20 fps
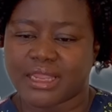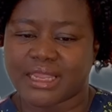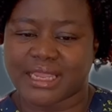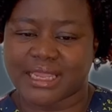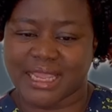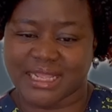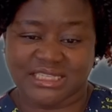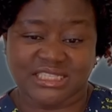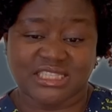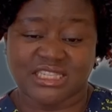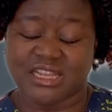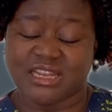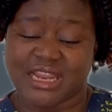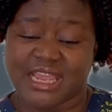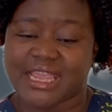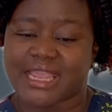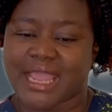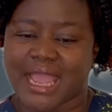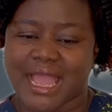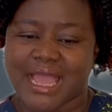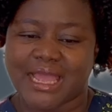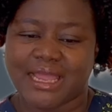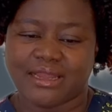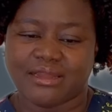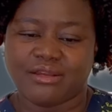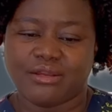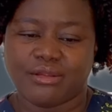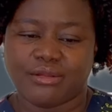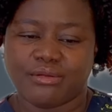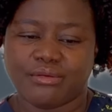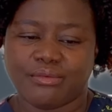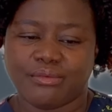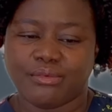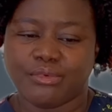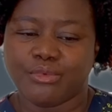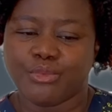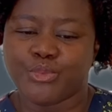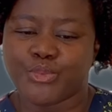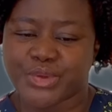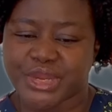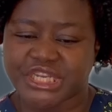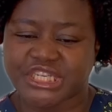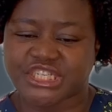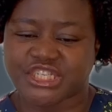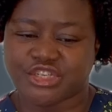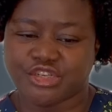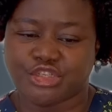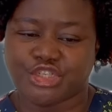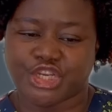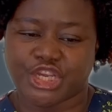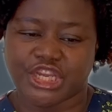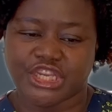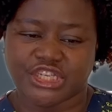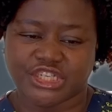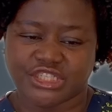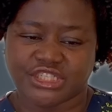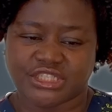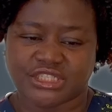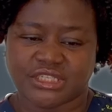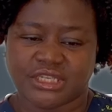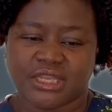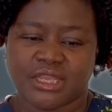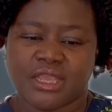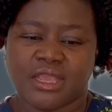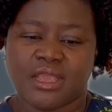get the link and read the changes.